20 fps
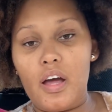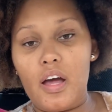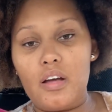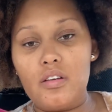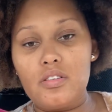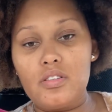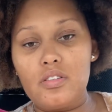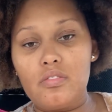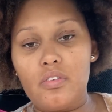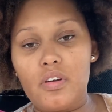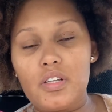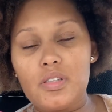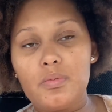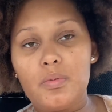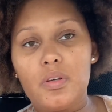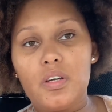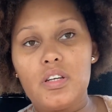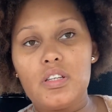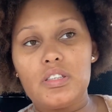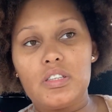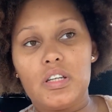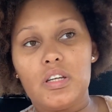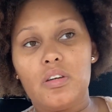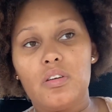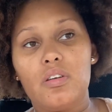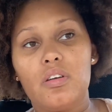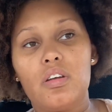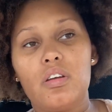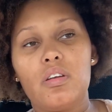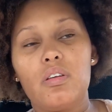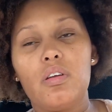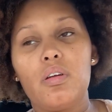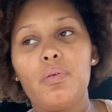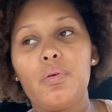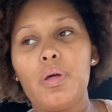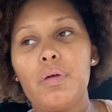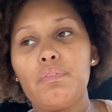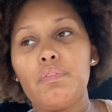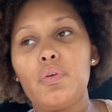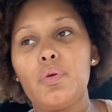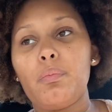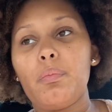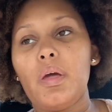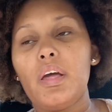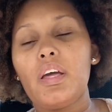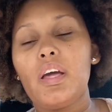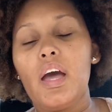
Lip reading: house arrest because if you make